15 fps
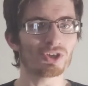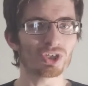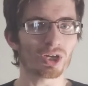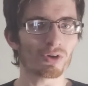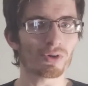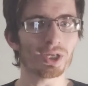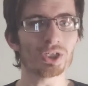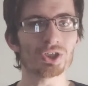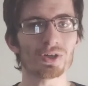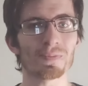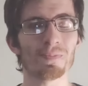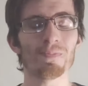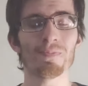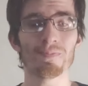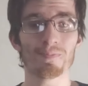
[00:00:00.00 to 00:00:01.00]
your
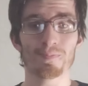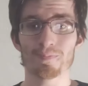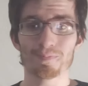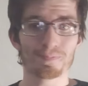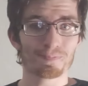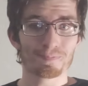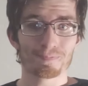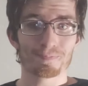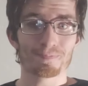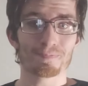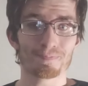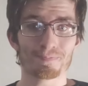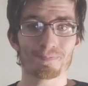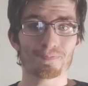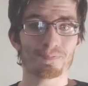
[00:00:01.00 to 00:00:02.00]
generation.
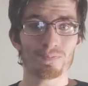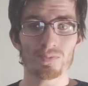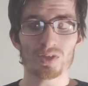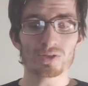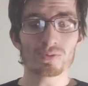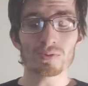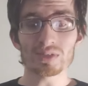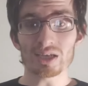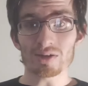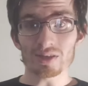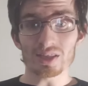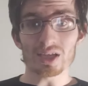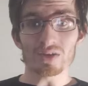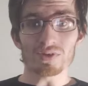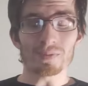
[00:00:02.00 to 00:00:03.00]
That's pretty much how
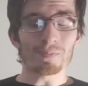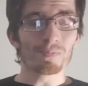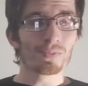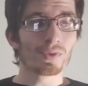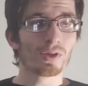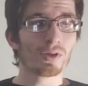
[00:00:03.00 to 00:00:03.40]
they think of it.